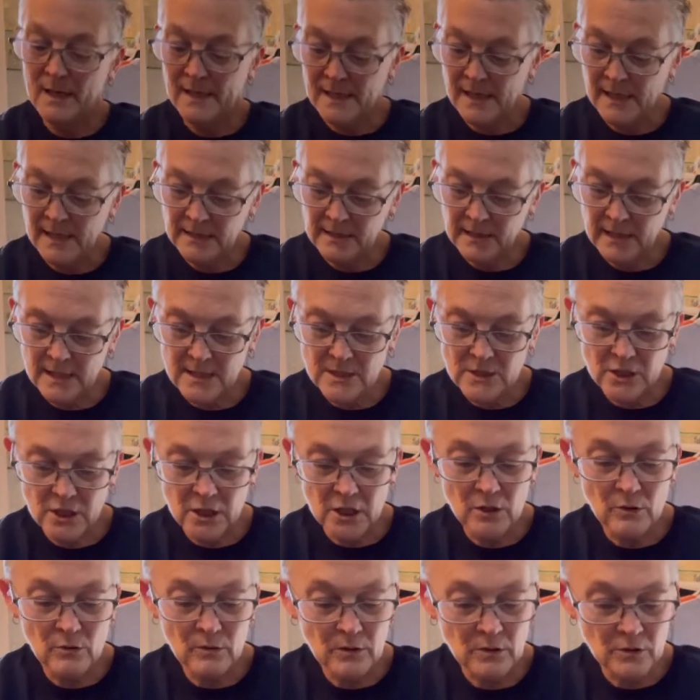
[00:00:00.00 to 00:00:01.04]
can't these
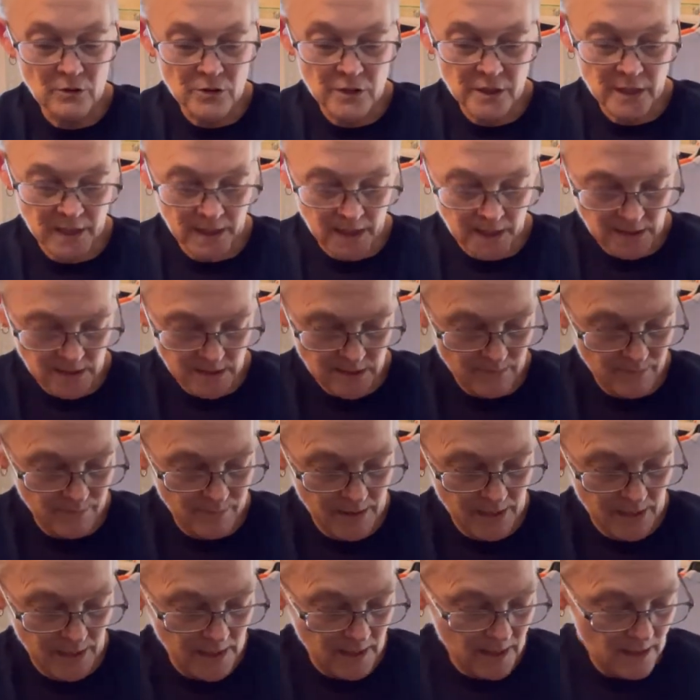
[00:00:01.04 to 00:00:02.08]
cute little jeans
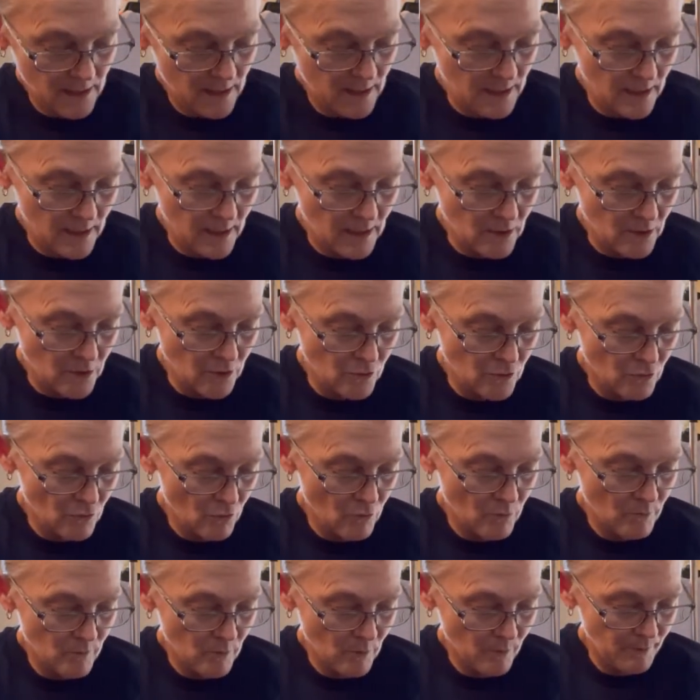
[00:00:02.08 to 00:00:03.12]
be
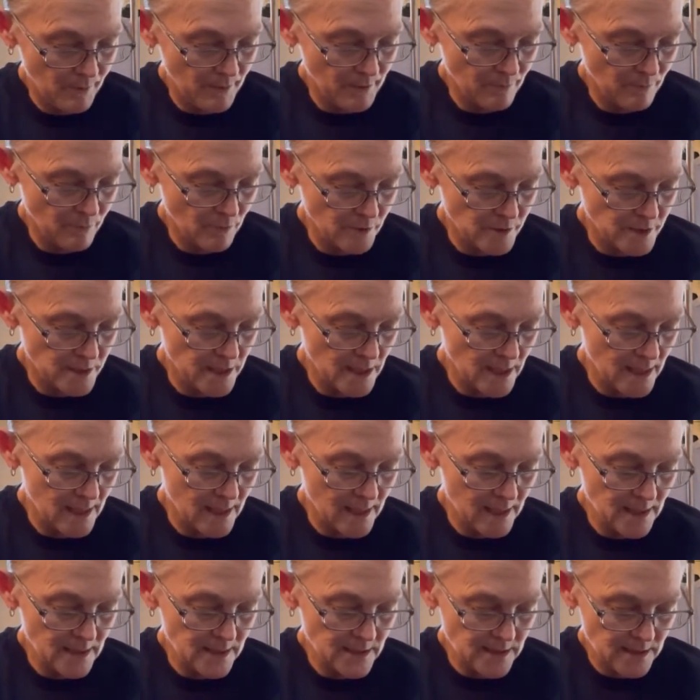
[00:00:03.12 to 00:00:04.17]
normal people's
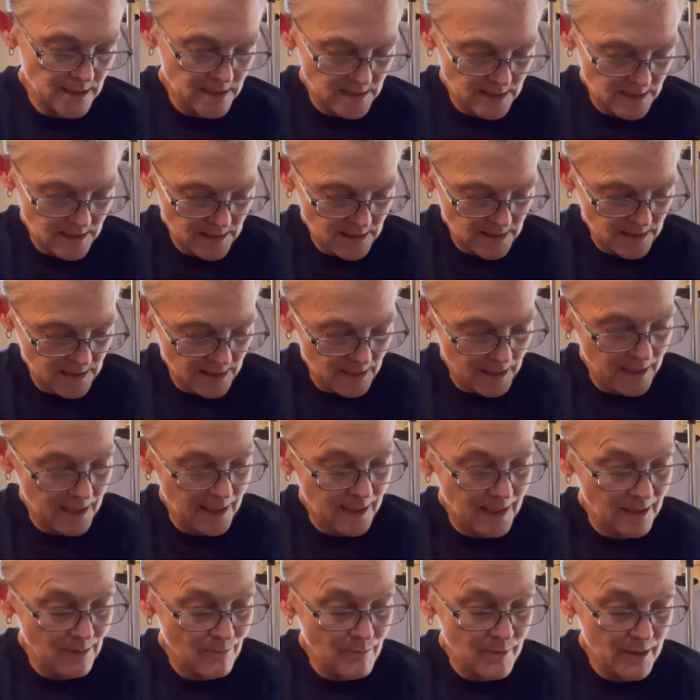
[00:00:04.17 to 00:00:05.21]
size? This is
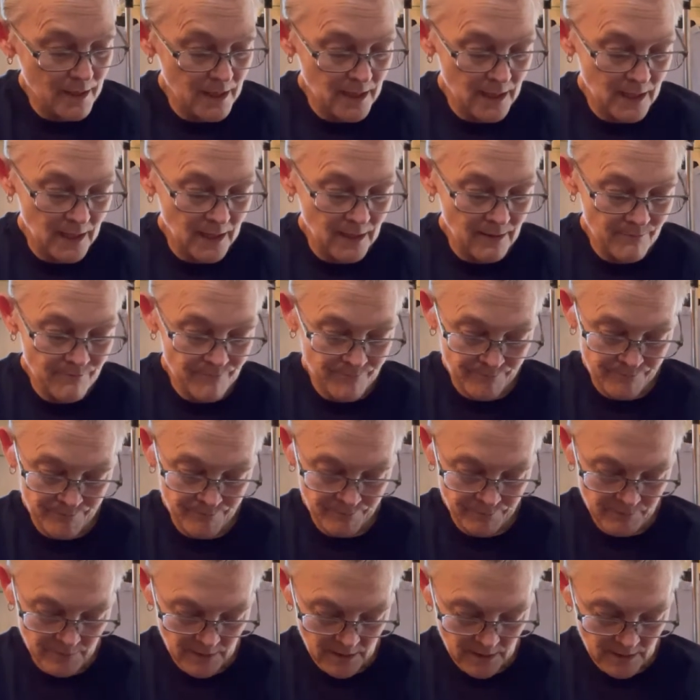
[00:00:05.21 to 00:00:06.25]
itty bitty.
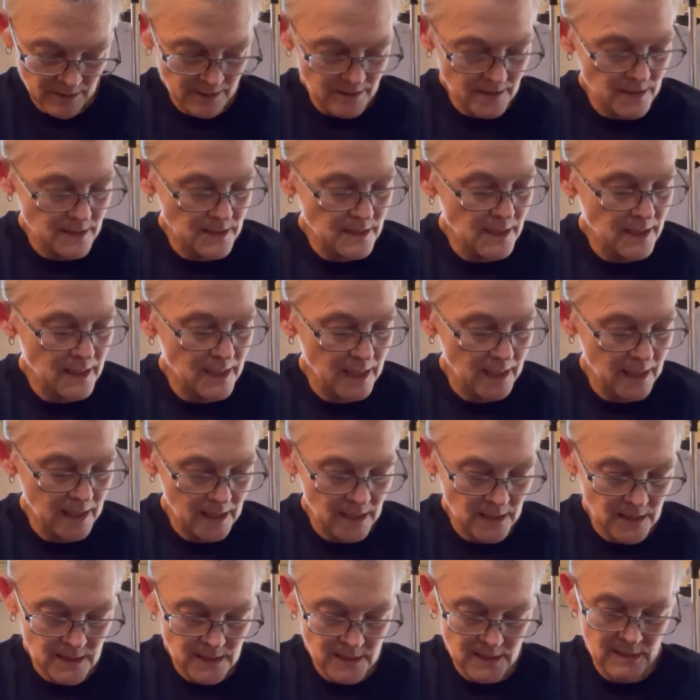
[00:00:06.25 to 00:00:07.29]
This is a
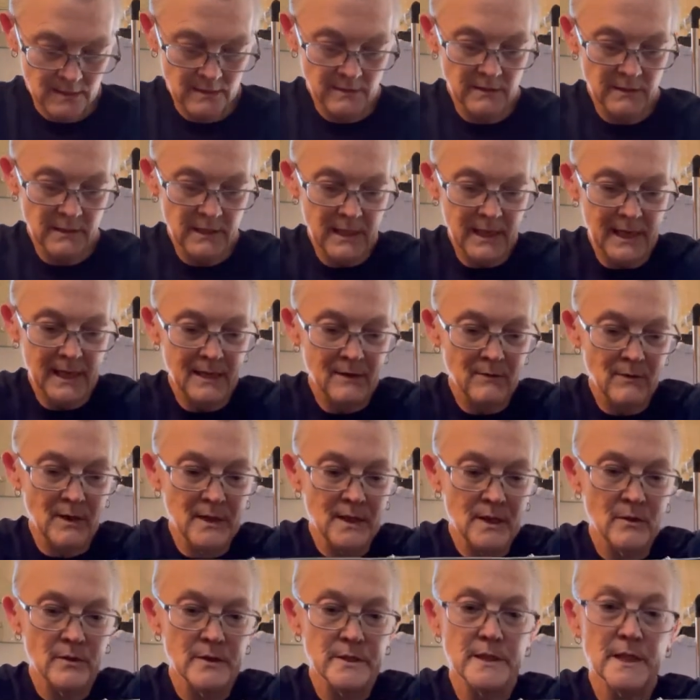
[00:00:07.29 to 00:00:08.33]
kid's. How do I
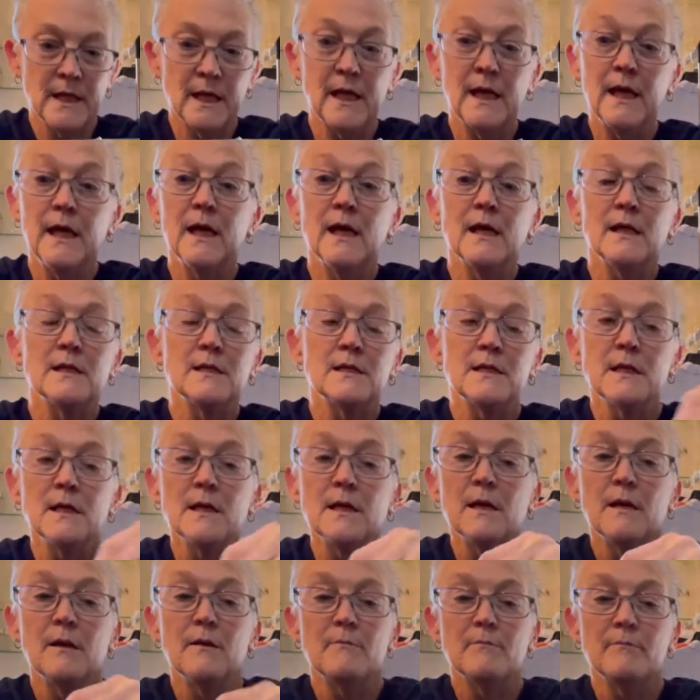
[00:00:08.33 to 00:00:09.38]
know it's a kid's?
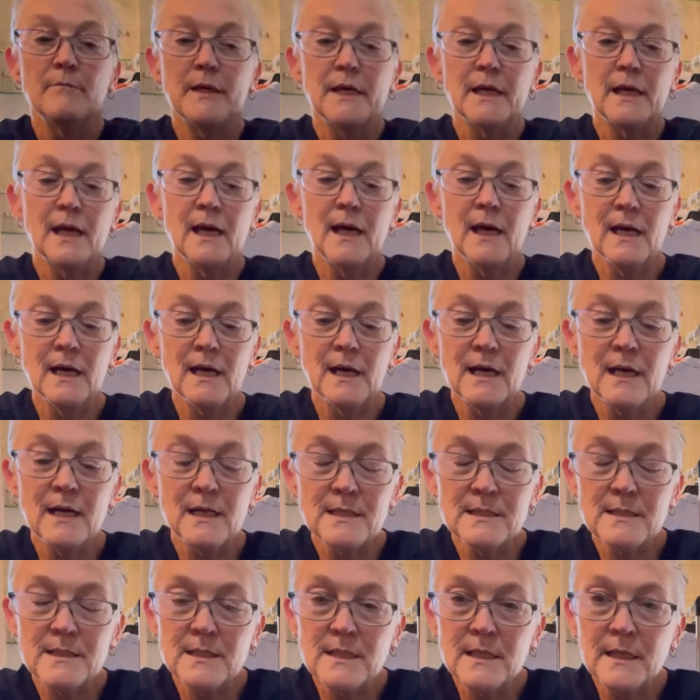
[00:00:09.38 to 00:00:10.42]

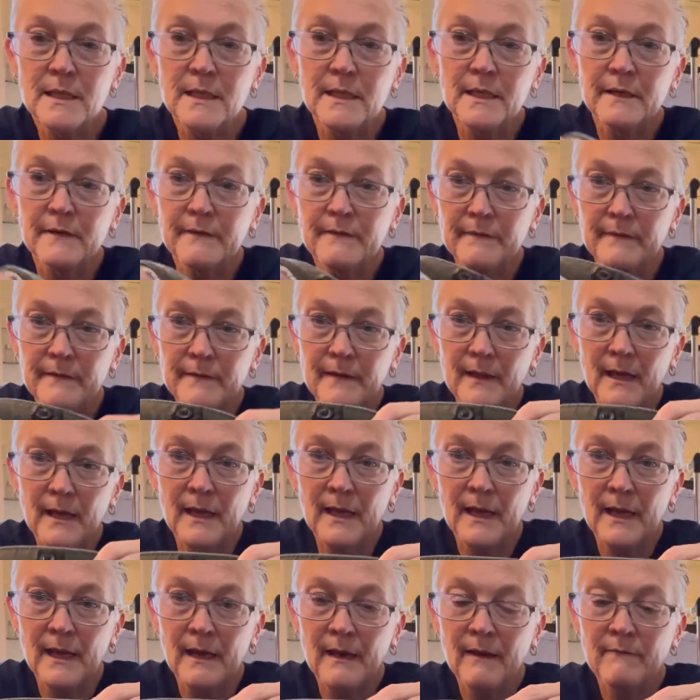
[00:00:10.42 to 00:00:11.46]
Because they
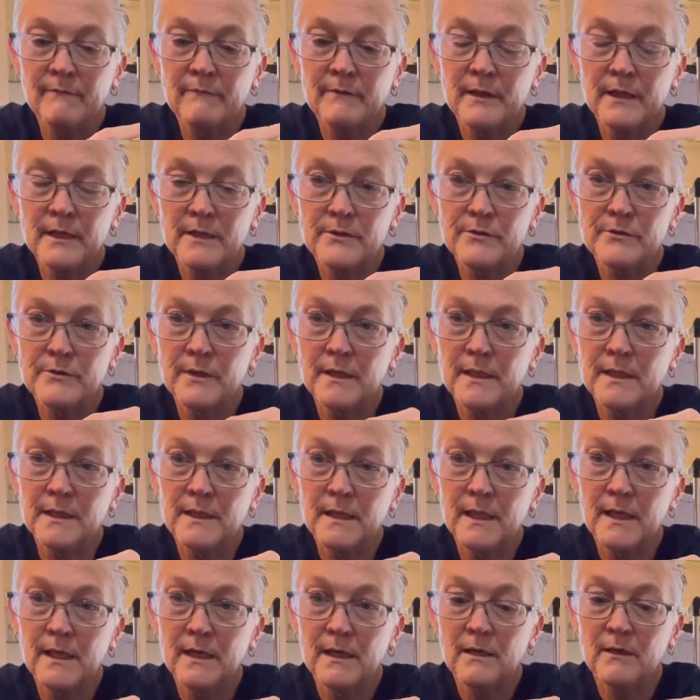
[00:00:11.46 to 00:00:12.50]
have this right
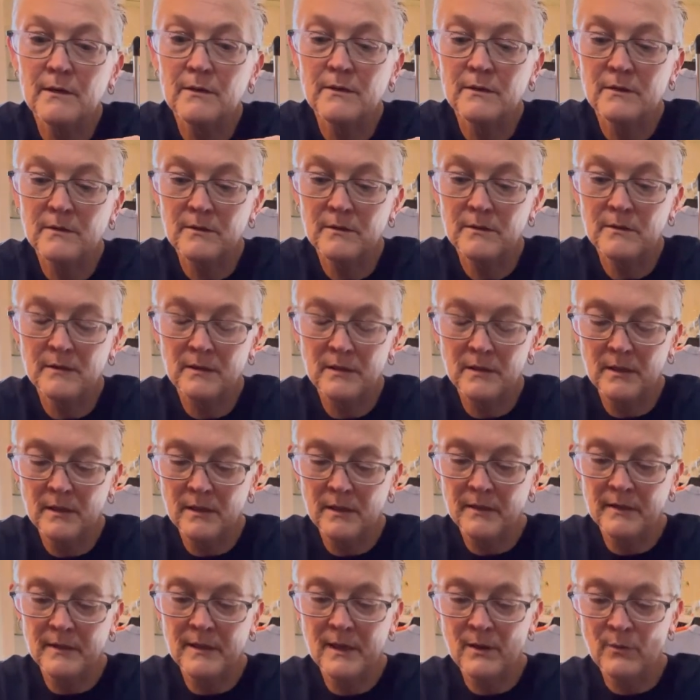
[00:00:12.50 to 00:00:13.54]
there.
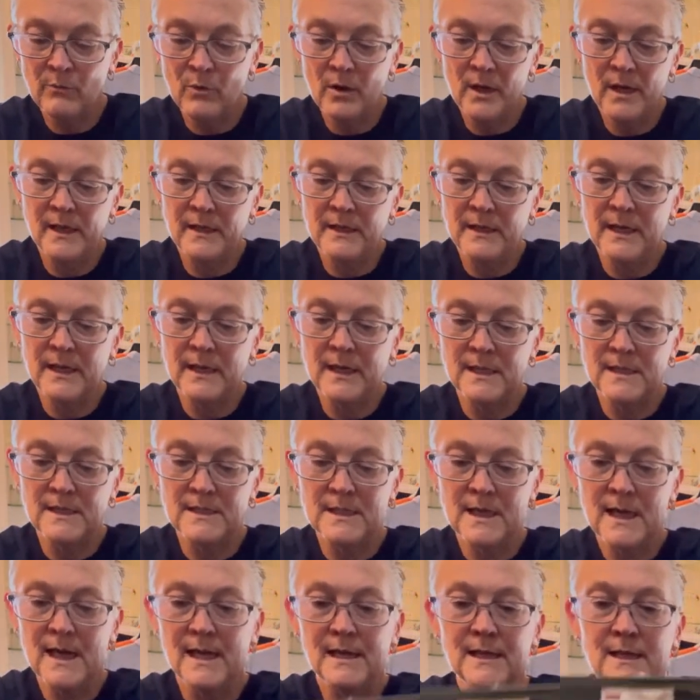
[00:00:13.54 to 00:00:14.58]
That way they can
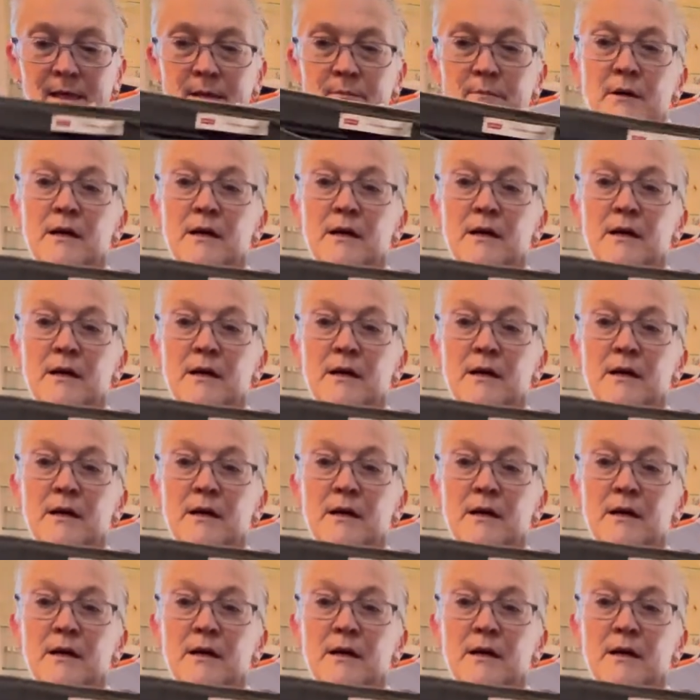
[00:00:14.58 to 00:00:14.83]
tighten them